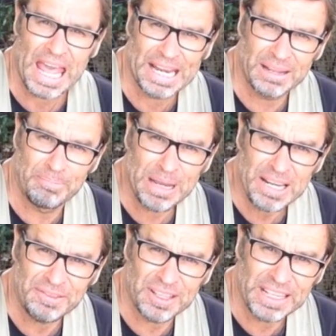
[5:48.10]
And the
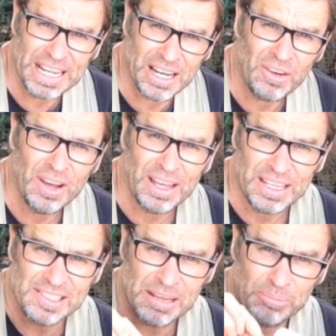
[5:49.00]
benefit now
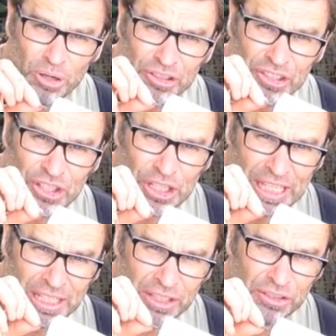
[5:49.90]
is that by
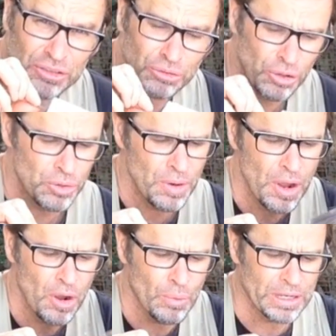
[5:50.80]
turning the screw,
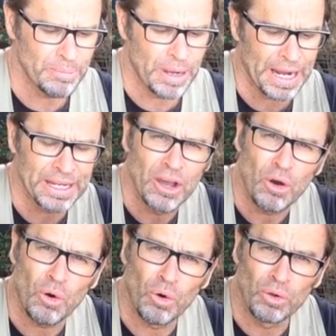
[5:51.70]
we can paint
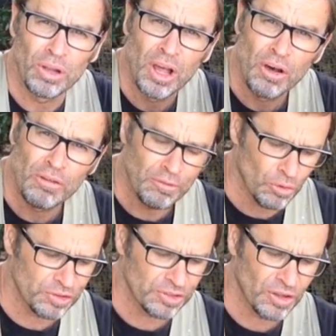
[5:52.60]
all
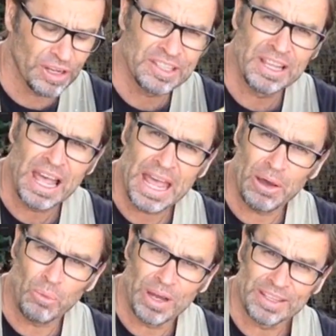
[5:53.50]
four sides
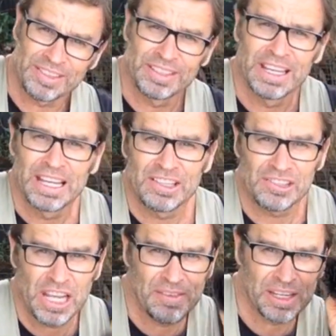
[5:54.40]
at once,
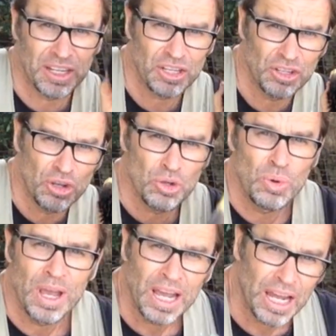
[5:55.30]
saving you
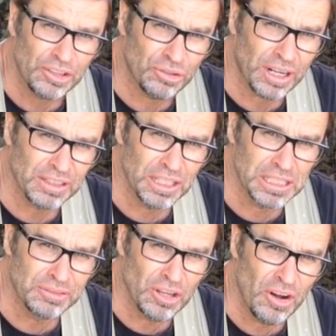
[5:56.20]
a
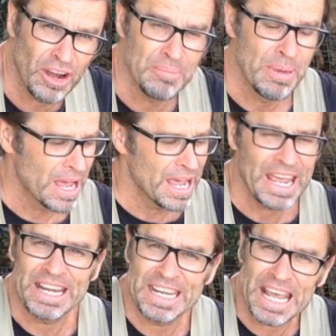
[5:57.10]
truckload of time.
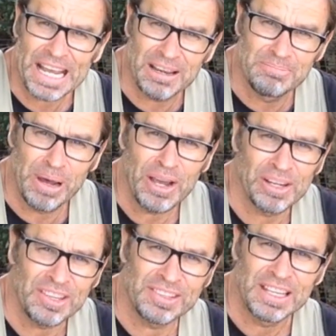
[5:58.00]
And the added
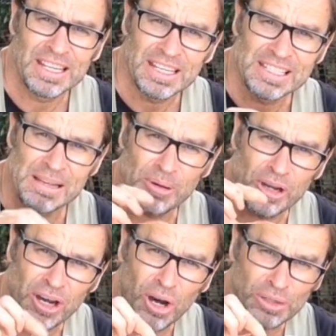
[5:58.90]
bonus is that by
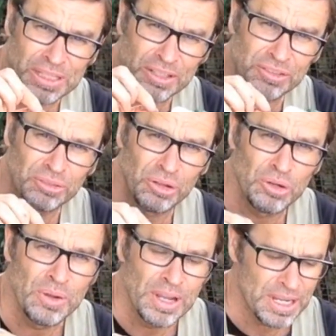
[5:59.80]
holding the
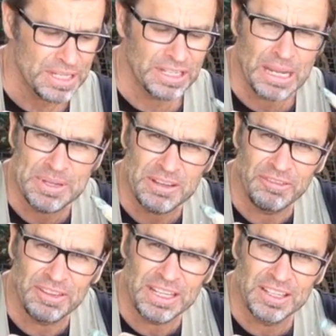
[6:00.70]
screw, you're keeping your
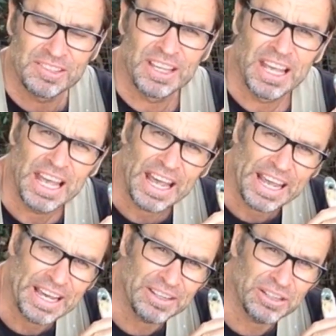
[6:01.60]
fingers out